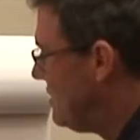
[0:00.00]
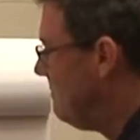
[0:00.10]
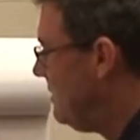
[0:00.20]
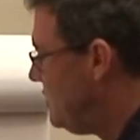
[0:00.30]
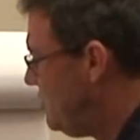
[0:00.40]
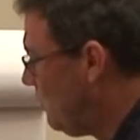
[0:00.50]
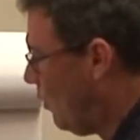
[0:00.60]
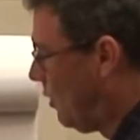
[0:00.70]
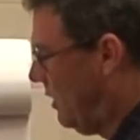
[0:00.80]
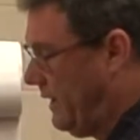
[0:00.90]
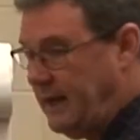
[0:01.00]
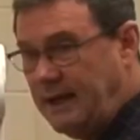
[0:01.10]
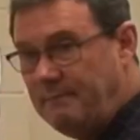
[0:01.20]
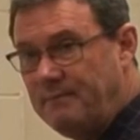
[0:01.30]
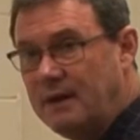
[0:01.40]
the
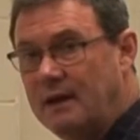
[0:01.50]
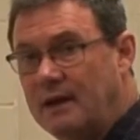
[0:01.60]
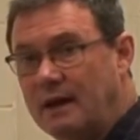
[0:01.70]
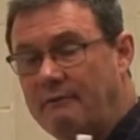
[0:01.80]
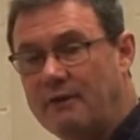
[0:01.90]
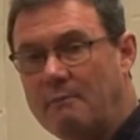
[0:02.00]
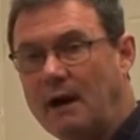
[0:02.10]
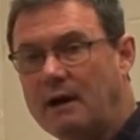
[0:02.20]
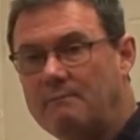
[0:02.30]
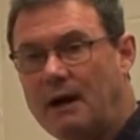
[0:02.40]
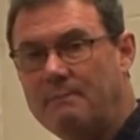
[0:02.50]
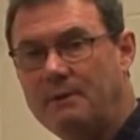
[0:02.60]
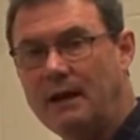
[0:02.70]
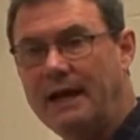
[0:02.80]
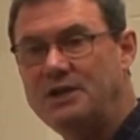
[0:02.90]
majority of the American
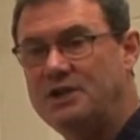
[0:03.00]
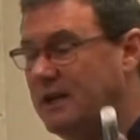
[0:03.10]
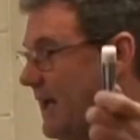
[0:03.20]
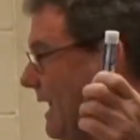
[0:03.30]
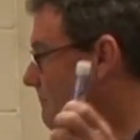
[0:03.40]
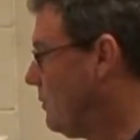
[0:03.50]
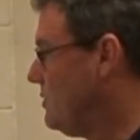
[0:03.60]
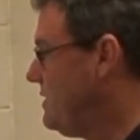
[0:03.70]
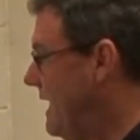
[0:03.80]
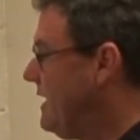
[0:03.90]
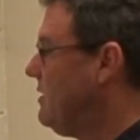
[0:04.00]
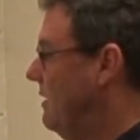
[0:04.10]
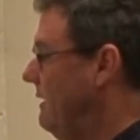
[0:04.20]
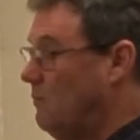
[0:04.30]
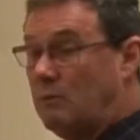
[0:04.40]
population, and
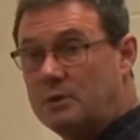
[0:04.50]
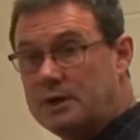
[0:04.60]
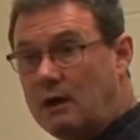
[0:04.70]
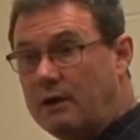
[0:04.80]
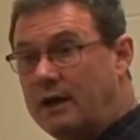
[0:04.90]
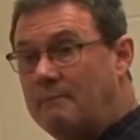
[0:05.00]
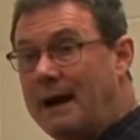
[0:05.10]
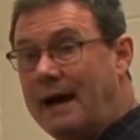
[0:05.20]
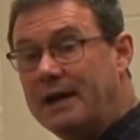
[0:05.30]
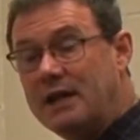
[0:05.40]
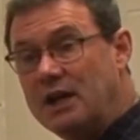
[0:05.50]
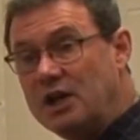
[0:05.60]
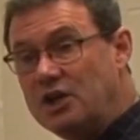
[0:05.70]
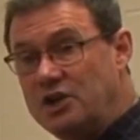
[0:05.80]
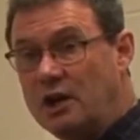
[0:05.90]
particularly when we're talking about
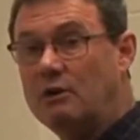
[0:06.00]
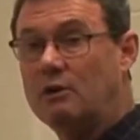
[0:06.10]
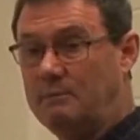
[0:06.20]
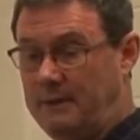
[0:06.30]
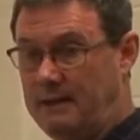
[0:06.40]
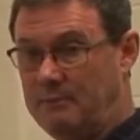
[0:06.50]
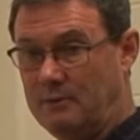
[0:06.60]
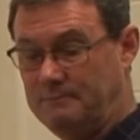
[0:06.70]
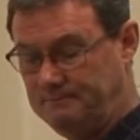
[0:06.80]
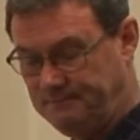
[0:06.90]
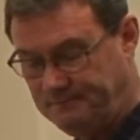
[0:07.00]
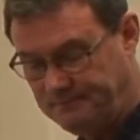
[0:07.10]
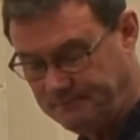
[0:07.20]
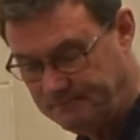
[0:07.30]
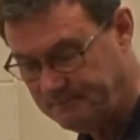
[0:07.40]
younger people.
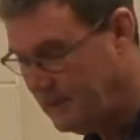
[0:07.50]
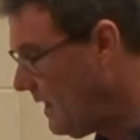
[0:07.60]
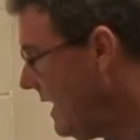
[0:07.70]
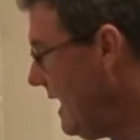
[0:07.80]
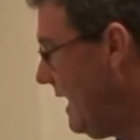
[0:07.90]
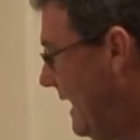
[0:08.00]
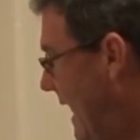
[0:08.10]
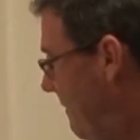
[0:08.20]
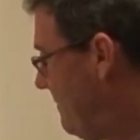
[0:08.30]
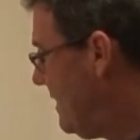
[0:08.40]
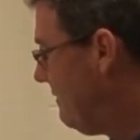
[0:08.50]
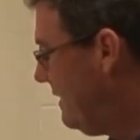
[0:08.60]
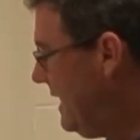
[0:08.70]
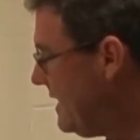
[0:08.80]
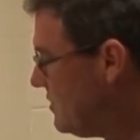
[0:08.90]
Now, the
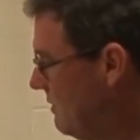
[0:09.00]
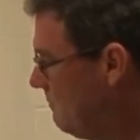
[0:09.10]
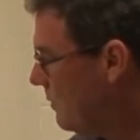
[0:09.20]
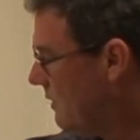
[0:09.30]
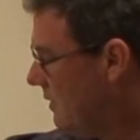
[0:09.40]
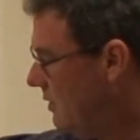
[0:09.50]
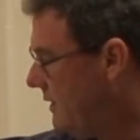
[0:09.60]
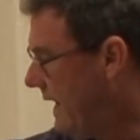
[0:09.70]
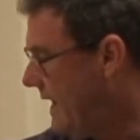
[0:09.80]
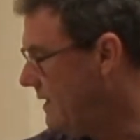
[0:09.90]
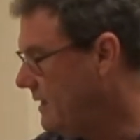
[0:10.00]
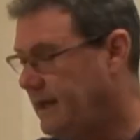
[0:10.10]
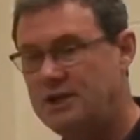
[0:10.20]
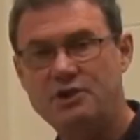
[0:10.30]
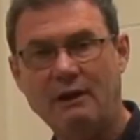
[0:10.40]
next group we're going to look at
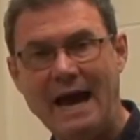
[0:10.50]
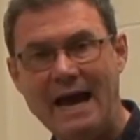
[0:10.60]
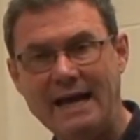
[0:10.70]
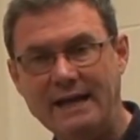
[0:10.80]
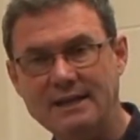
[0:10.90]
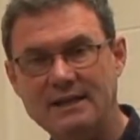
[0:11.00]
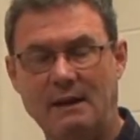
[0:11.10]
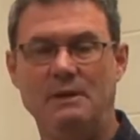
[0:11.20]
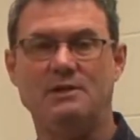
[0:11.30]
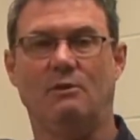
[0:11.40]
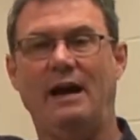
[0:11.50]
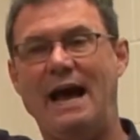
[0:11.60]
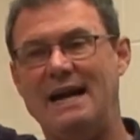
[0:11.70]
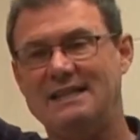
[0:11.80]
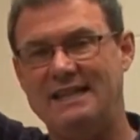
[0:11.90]
is your A's. How many scored
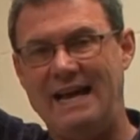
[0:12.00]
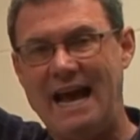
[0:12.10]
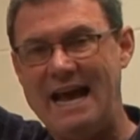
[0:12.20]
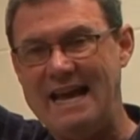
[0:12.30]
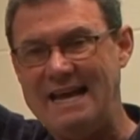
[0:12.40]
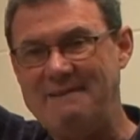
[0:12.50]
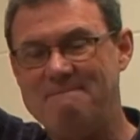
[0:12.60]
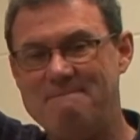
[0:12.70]
highest in A?